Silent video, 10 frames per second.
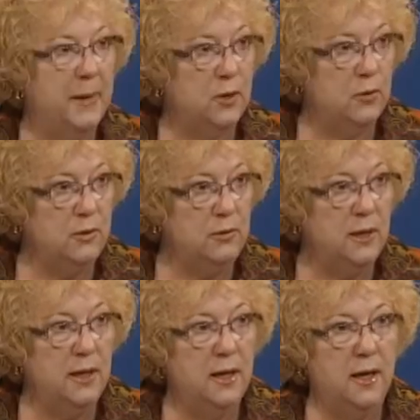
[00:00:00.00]
my crew
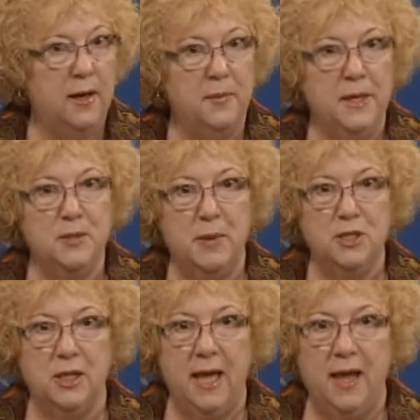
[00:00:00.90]
um,
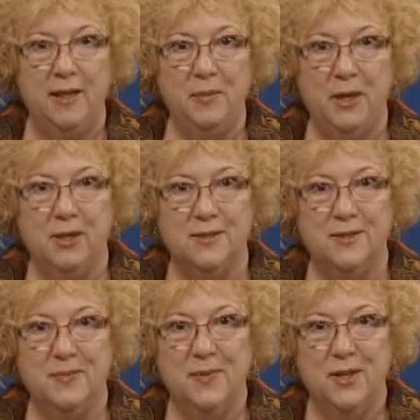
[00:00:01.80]
especially ellen because
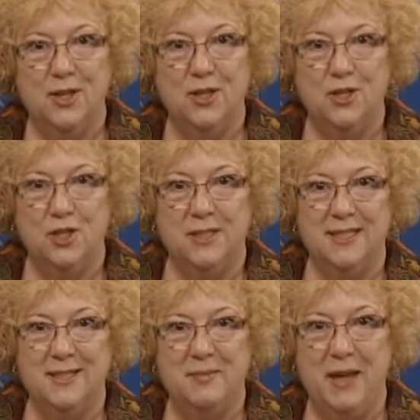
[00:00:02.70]
she
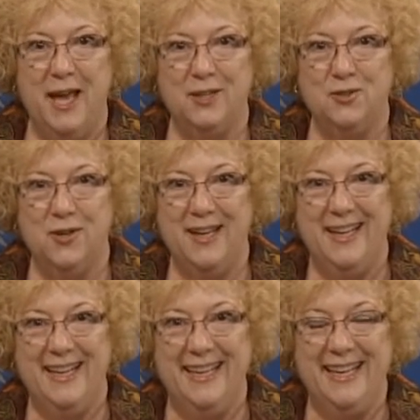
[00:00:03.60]
did some extra
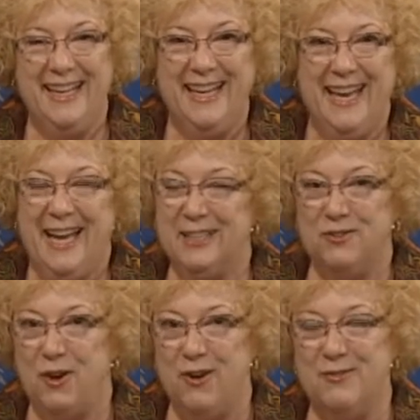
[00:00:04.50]

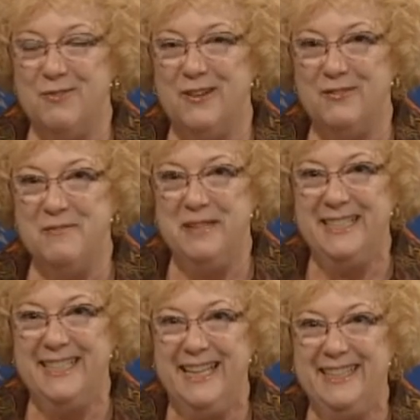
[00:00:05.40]
extra hard work for me
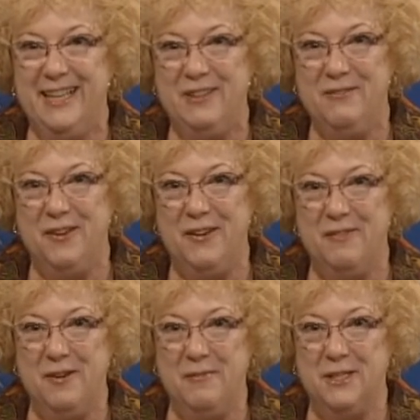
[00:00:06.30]
tonight. Thank you very,
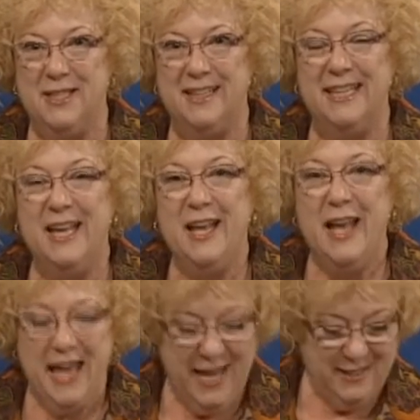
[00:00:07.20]
very much, Ellen.
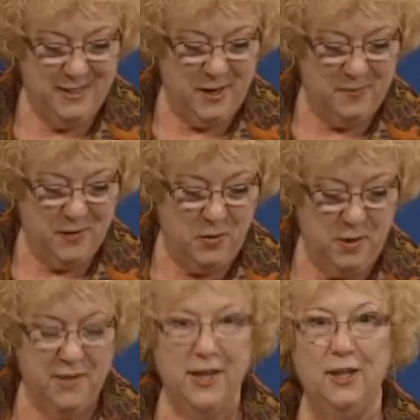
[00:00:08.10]
And um, I
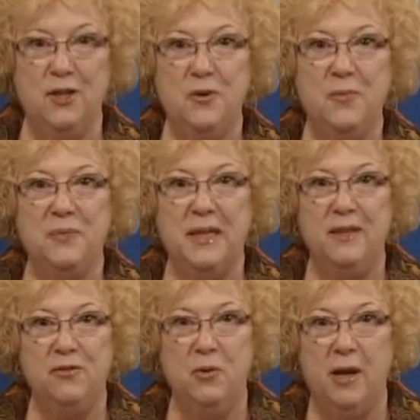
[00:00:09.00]
want to thank you
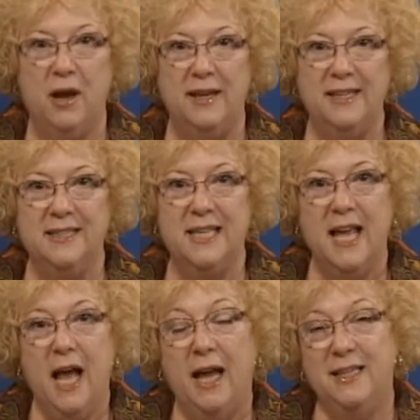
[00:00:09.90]
in the viewing audience.
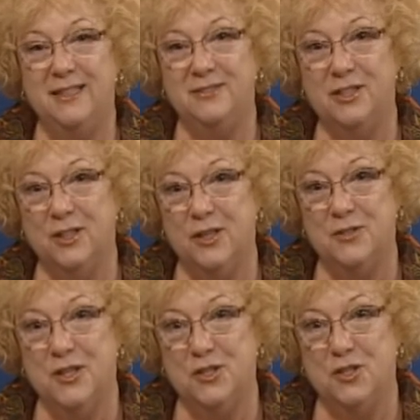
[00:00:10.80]
I love to
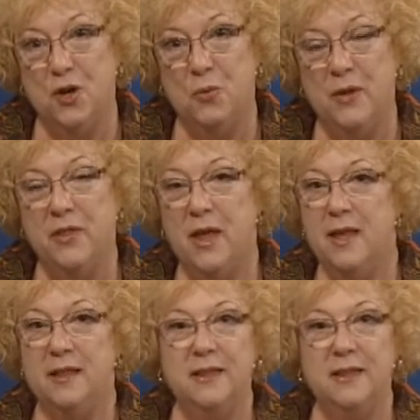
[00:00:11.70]
close this show with